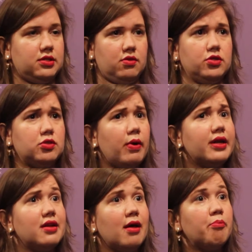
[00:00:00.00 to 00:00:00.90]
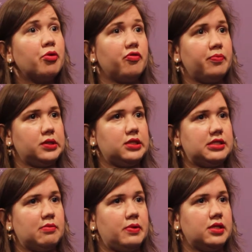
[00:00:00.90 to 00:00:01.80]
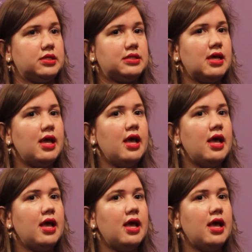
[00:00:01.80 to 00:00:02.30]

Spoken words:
So there's quite a number of participants,